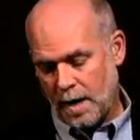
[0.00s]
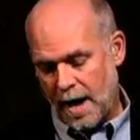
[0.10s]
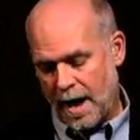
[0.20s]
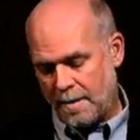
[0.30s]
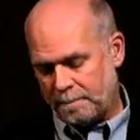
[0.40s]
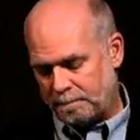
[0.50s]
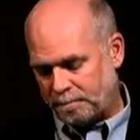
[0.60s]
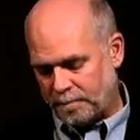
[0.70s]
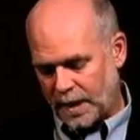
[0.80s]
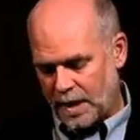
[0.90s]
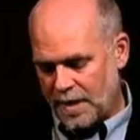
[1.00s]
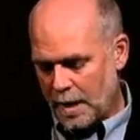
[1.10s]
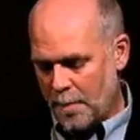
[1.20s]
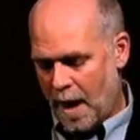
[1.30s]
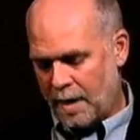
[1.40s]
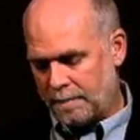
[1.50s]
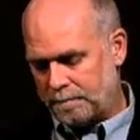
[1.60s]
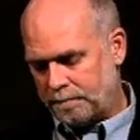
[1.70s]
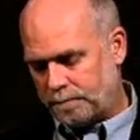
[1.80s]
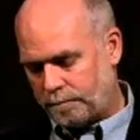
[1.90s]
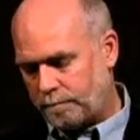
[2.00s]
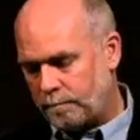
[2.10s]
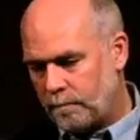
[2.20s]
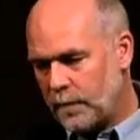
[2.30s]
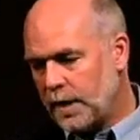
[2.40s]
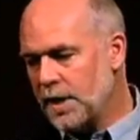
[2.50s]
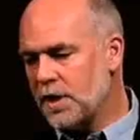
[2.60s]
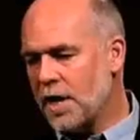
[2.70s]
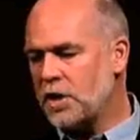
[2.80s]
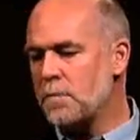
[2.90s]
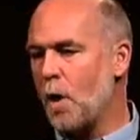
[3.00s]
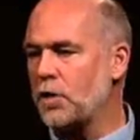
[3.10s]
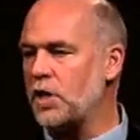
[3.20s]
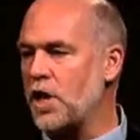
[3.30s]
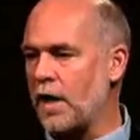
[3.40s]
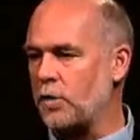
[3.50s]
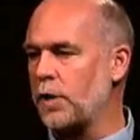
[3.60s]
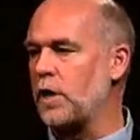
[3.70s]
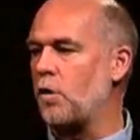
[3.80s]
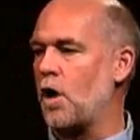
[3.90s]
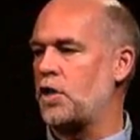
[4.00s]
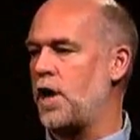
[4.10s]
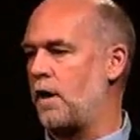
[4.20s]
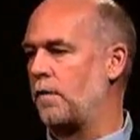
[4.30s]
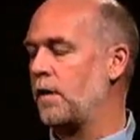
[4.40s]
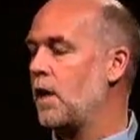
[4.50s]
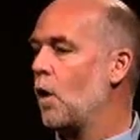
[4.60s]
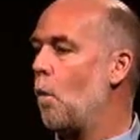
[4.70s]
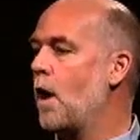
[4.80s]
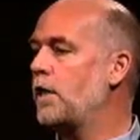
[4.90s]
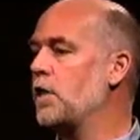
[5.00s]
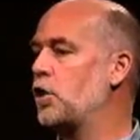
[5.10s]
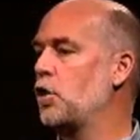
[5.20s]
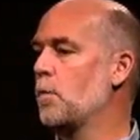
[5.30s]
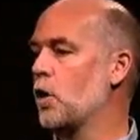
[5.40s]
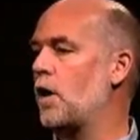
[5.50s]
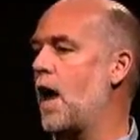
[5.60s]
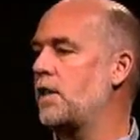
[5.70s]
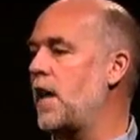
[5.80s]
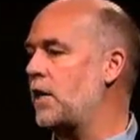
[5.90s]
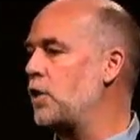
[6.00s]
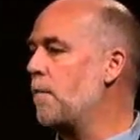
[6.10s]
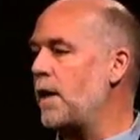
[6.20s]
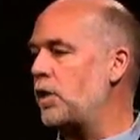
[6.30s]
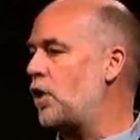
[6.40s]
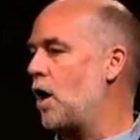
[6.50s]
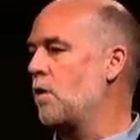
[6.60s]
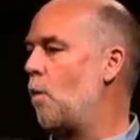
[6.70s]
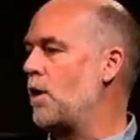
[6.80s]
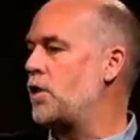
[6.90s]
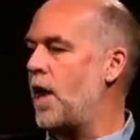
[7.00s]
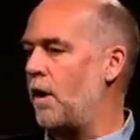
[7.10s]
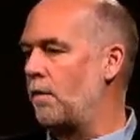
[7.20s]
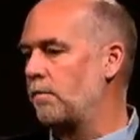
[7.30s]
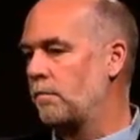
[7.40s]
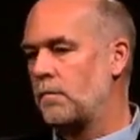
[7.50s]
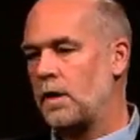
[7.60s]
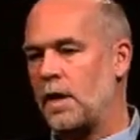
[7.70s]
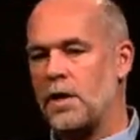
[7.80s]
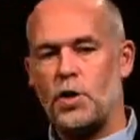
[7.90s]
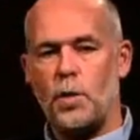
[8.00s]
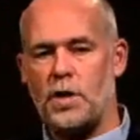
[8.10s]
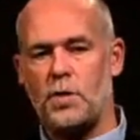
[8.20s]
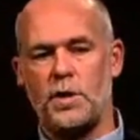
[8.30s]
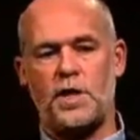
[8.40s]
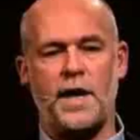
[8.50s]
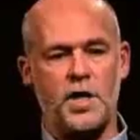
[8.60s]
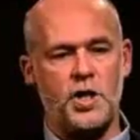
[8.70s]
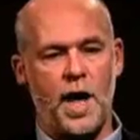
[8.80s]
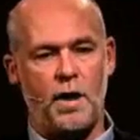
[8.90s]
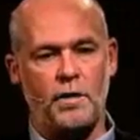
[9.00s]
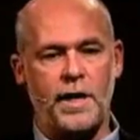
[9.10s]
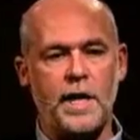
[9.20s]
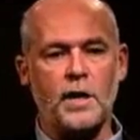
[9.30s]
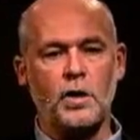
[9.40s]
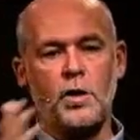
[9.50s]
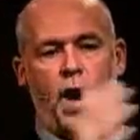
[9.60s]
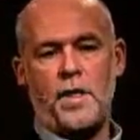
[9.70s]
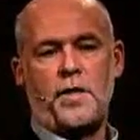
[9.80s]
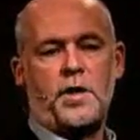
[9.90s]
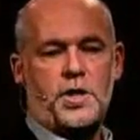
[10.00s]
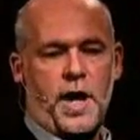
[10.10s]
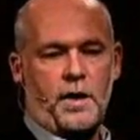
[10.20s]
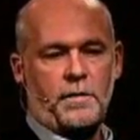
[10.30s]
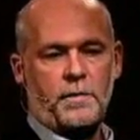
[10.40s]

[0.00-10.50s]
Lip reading: And you think about it, it's not just multi-channel, it's really cross-channel. One consumer who contacts you might start in one channel, switch to a second channel, and conclude on a third channel.